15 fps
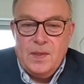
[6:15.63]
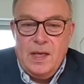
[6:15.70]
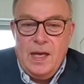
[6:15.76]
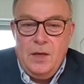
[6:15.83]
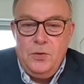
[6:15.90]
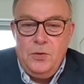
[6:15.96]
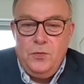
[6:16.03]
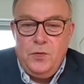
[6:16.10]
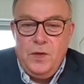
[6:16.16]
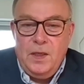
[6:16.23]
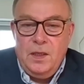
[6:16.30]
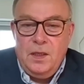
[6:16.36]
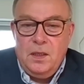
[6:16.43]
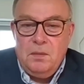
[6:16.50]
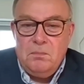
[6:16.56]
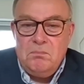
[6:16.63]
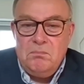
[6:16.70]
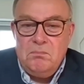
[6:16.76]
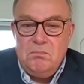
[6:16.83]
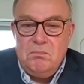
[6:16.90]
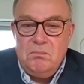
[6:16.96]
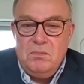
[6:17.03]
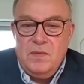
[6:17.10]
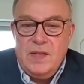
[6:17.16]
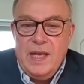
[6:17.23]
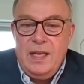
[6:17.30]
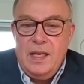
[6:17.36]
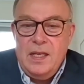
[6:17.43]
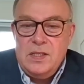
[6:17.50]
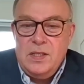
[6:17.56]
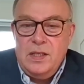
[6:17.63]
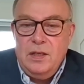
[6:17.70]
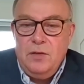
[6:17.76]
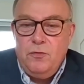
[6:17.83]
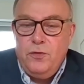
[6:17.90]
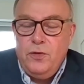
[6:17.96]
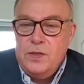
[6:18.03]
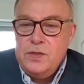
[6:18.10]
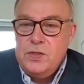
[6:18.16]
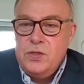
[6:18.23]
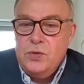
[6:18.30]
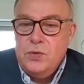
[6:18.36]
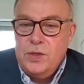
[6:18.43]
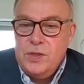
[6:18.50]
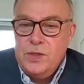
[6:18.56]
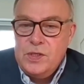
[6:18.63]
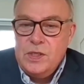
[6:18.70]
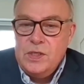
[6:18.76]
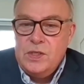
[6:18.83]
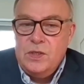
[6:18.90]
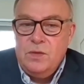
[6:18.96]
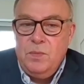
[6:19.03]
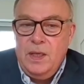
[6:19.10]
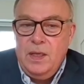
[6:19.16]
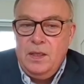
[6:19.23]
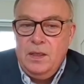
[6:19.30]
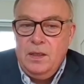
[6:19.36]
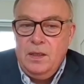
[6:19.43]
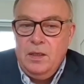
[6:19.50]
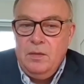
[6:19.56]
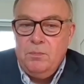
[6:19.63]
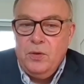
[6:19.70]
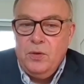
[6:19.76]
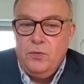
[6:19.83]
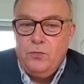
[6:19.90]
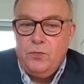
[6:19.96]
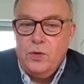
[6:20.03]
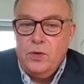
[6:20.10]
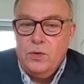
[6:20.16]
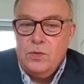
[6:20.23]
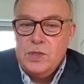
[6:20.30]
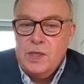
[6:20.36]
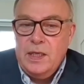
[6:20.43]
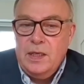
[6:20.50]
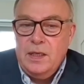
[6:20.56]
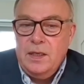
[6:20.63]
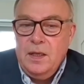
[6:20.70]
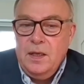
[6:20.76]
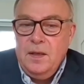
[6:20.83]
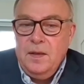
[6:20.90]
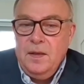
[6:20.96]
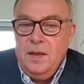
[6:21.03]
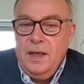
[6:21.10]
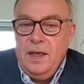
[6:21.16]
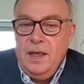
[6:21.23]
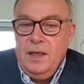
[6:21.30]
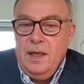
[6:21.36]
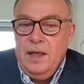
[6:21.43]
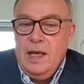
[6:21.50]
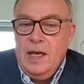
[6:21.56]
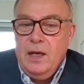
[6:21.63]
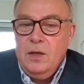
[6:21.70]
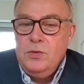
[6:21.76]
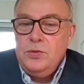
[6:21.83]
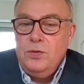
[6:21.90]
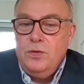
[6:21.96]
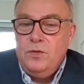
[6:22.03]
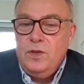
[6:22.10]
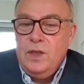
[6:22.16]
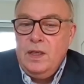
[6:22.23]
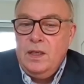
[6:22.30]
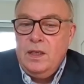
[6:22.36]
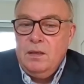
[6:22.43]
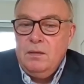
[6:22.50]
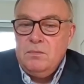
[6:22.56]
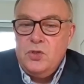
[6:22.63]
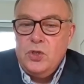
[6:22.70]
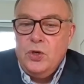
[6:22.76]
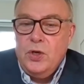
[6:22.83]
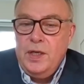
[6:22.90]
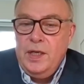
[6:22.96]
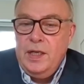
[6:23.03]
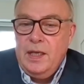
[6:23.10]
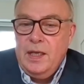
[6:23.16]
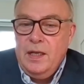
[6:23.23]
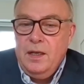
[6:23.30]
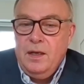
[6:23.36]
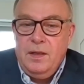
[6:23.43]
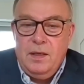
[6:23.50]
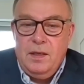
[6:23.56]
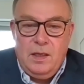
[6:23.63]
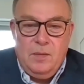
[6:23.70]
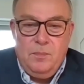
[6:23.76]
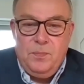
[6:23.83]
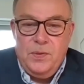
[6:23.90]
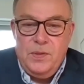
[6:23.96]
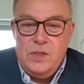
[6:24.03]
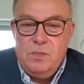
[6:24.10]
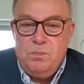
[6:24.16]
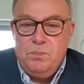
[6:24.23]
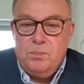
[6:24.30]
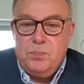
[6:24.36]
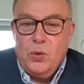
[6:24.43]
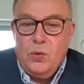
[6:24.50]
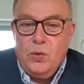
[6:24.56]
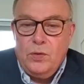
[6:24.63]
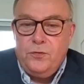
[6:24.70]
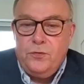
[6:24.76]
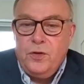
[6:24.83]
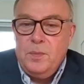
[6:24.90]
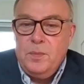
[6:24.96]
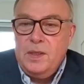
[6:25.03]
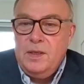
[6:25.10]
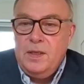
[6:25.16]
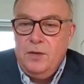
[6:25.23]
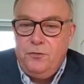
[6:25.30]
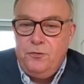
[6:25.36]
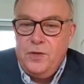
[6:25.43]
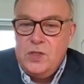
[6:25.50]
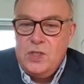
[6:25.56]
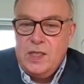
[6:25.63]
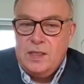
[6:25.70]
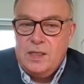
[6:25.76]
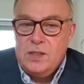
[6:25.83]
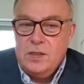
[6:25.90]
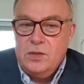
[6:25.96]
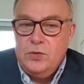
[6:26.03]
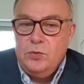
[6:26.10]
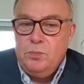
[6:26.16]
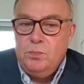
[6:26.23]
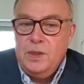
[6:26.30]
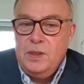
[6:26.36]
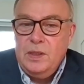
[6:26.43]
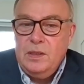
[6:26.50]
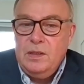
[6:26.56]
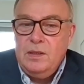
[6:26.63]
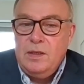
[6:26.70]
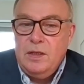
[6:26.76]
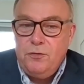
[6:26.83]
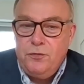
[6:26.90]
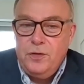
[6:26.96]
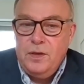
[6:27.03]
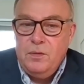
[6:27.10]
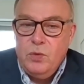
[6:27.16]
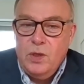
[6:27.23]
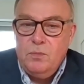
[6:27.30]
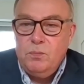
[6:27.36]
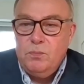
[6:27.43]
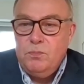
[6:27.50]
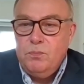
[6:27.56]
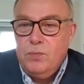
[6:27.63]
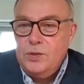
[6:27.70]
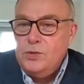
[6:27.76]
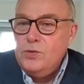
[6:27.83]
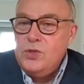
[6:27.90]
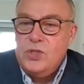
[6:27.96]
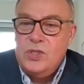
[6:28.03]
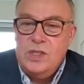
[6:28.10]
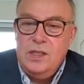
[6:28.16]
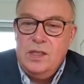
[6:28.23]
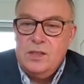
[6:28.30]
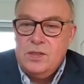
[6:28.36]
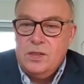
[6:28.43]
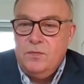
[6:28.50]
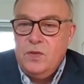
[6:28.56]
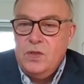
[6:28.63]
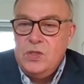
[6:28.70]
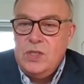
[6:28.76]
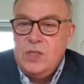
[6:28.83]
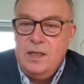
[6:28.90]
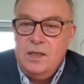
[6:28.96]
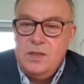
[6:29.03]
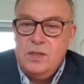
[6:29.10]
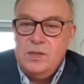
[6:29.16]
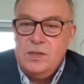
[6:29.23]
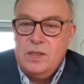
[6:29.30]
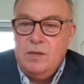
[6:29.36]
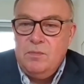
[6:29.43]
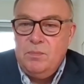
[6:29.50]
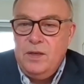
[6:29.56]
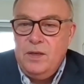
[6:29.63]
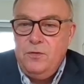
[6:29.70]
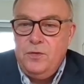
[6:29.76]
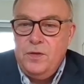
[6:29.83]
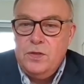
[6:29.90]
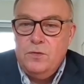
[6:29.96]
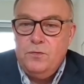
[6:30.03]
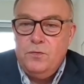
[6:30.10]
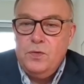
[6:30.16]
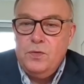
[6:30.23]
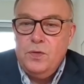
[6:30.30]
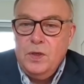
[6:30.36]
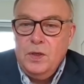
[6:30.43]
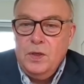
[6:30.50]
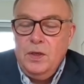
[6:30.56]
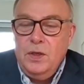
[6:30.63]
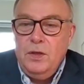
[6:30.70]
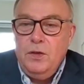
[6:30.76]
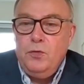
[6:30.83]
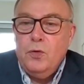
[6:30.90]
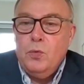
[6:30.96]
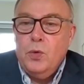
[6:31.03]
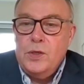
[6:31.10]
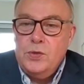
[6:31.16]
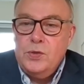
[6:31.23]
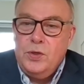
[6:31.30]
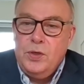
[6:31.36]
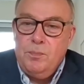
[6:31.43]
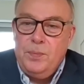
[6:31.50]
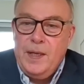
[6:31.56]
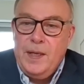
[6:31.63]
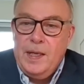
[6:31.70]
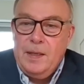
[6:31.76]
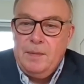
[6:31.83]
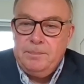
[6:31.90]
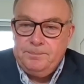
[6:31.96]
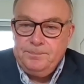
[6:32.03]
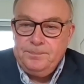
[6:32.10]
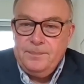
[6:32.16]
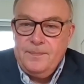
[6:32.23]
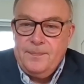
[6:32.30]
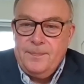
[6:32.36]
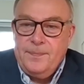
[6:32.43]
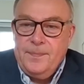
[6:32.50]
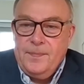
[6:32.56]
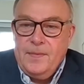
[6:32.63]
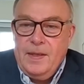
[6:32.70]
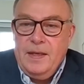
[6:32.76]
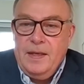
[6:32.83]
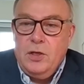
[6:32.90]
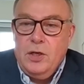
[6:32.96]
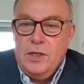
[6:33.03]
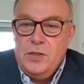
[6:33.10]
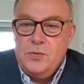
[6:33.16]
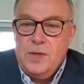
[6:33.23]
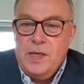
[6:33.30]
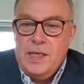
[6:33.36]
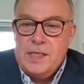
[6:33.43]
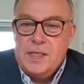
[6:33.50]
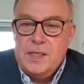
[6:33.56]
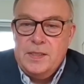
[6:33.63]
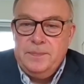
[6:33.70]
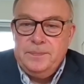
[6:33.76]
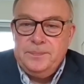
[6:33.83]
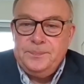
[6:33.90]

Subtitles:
How do you think that has influenced your decision making in both roles, and how do you think joining another company's board from a different sector could be different? What do you see as sort of the challenges and benefits if you were to compare and contrast?